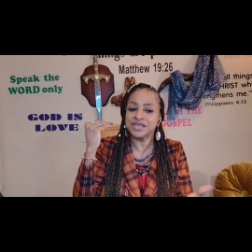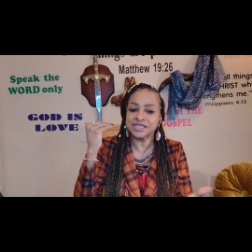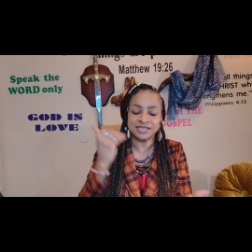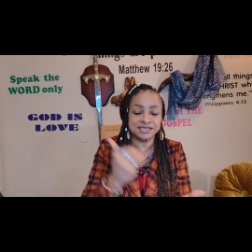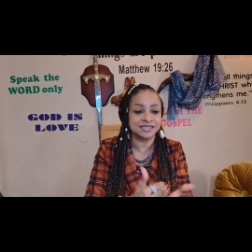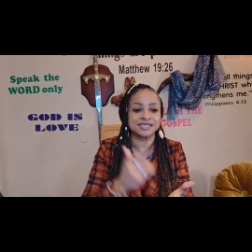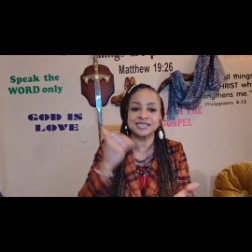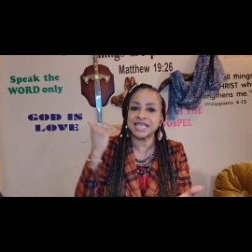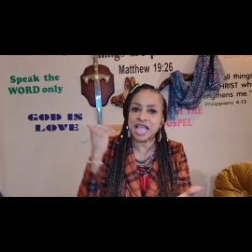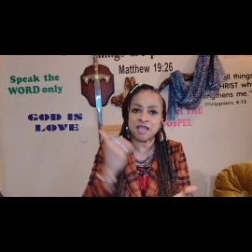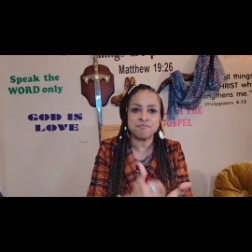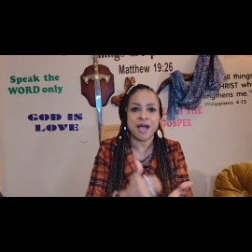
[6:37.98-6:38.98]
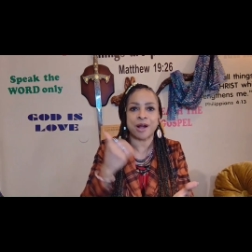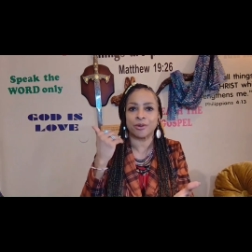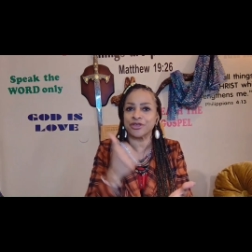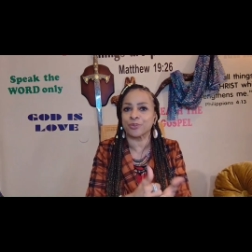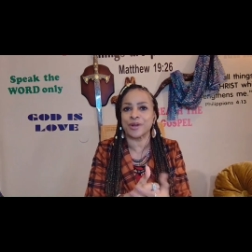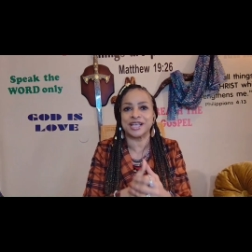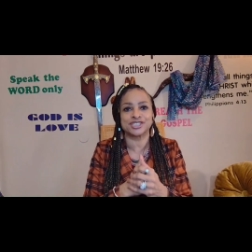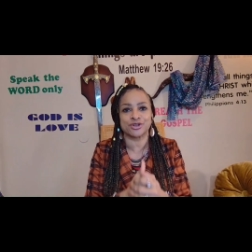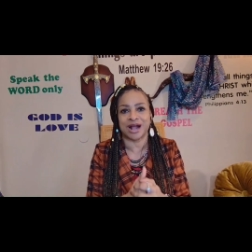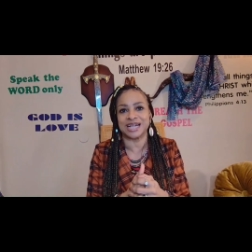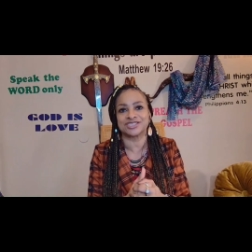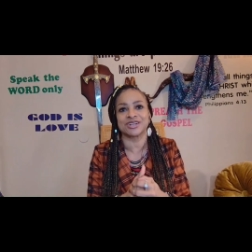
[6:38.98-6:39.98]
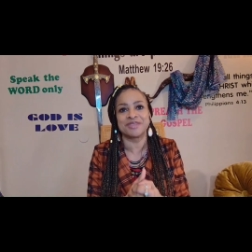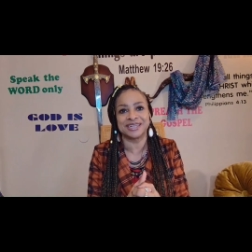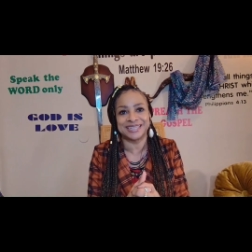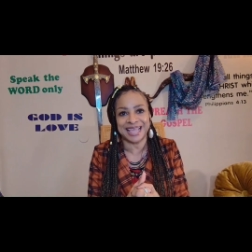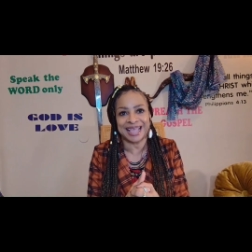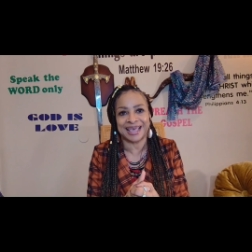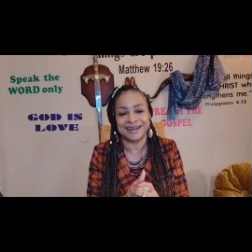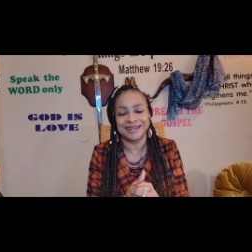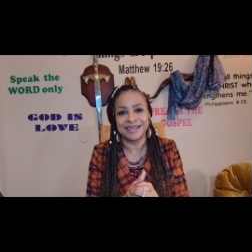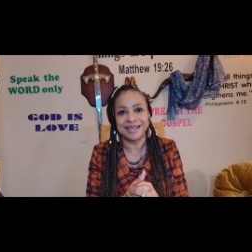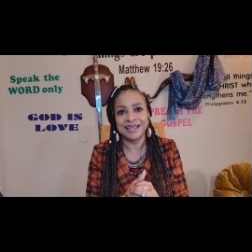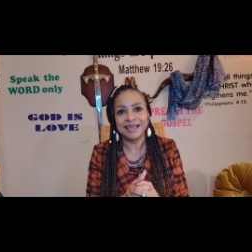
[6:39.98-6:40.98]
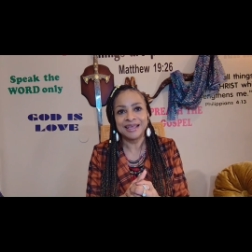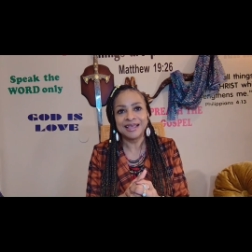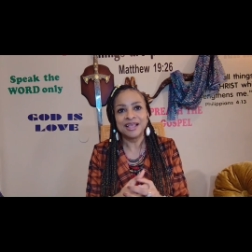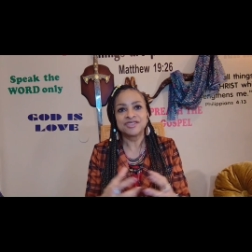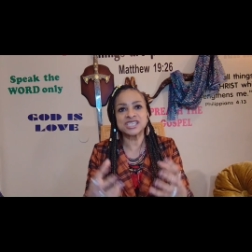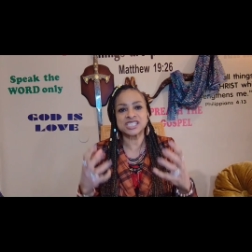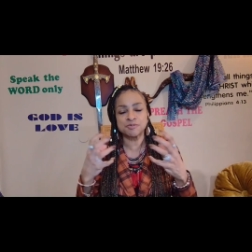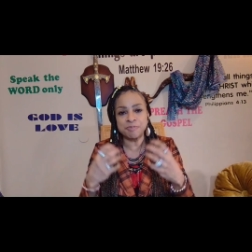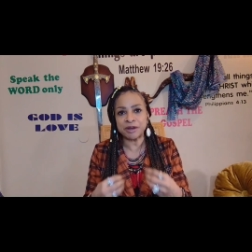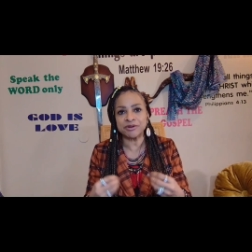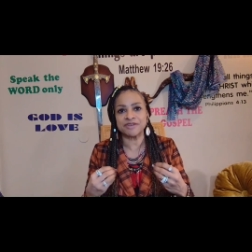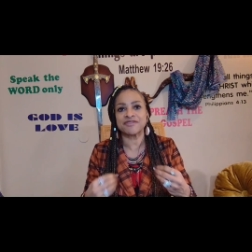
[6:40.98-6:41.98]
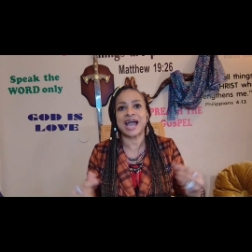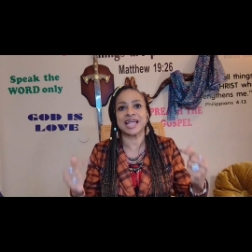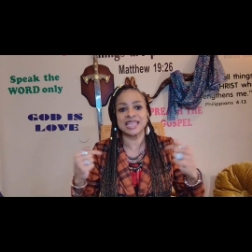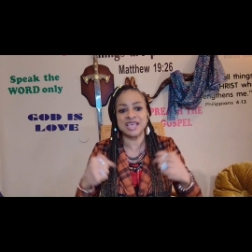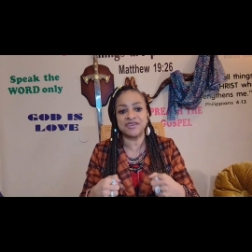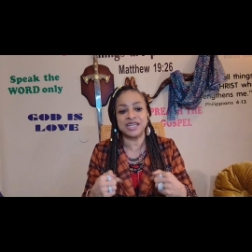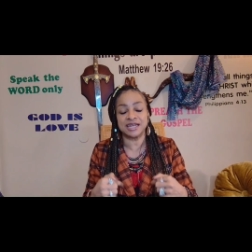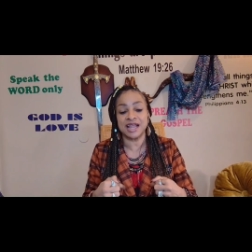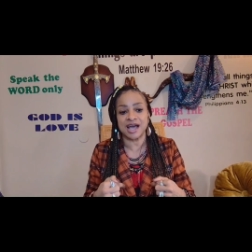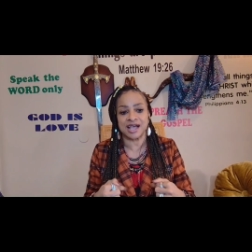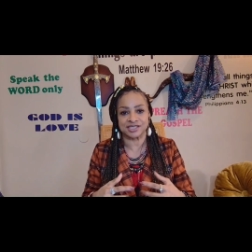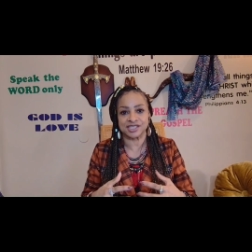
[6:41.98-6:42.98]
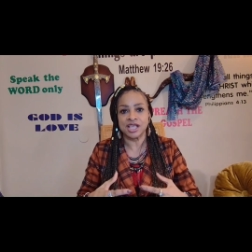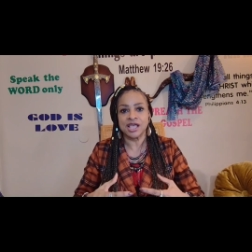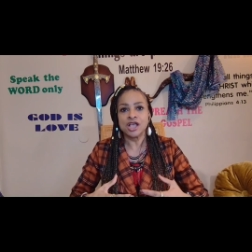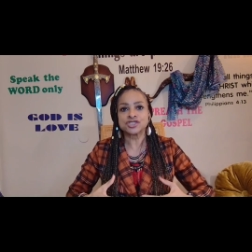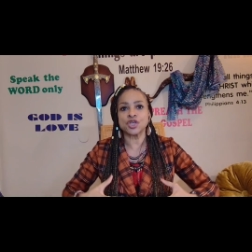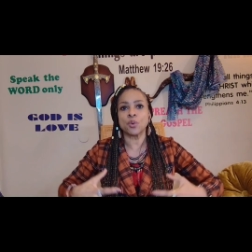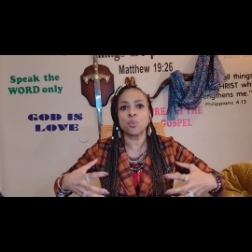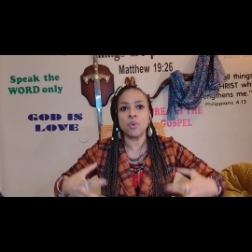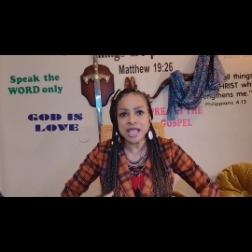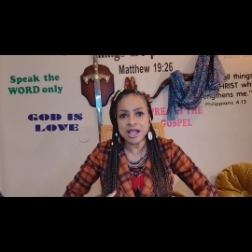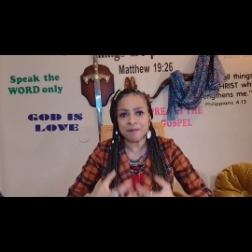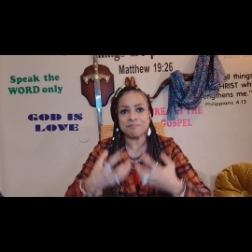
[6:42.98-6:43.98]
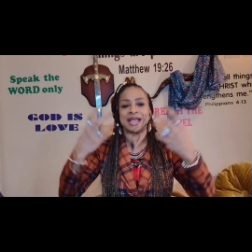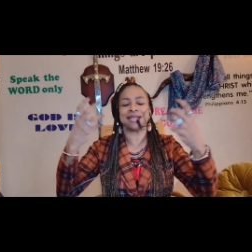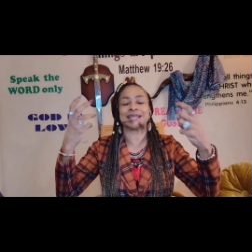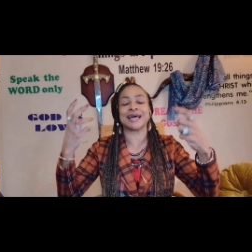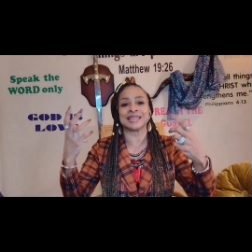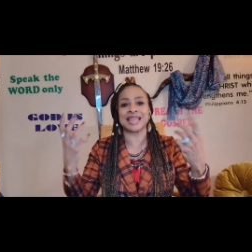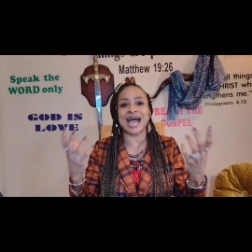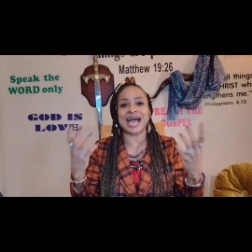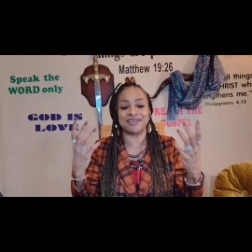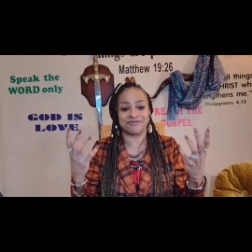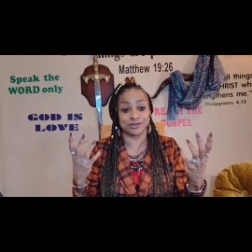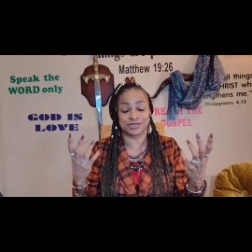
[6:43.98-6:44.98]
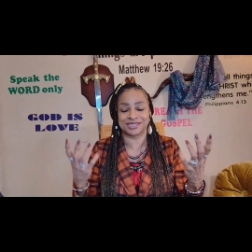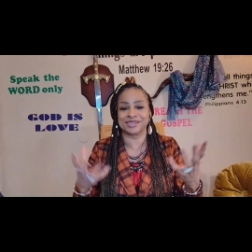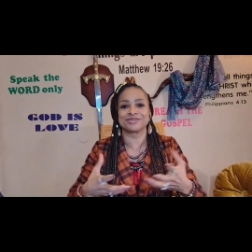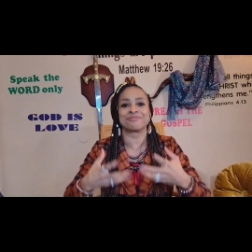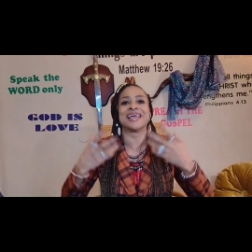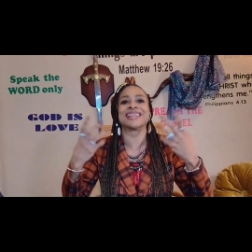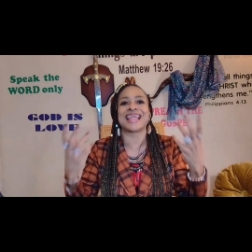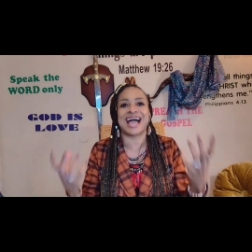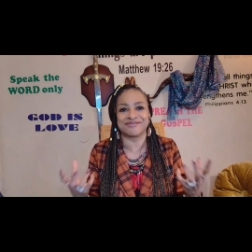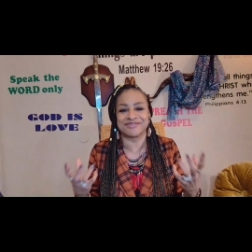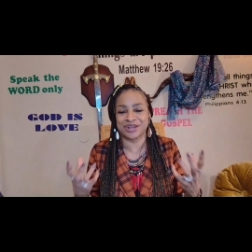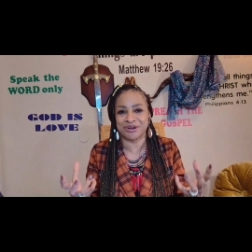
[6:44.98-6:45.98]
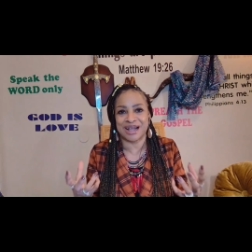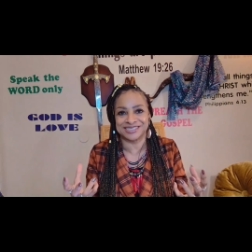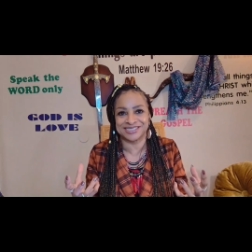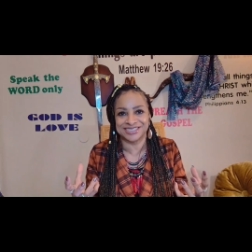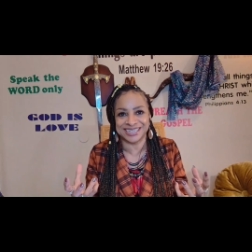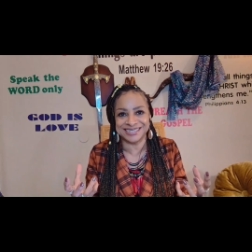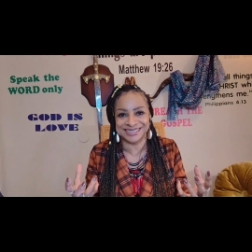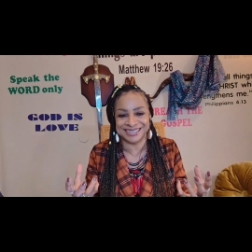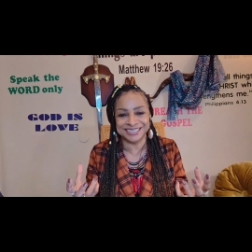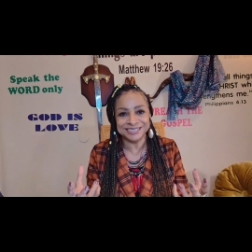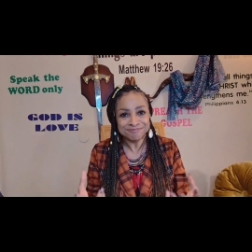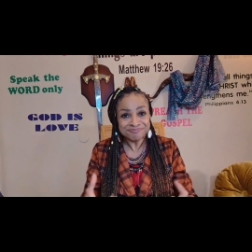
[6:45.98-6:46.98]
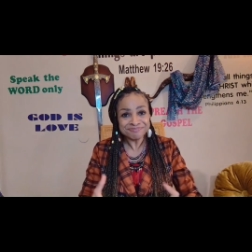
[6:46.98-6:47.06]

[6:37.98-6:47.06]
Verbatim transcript: this is the same power that raised Christ from the dead. The Spirit of God living in us. So we are made alive, alive in Christ Jesus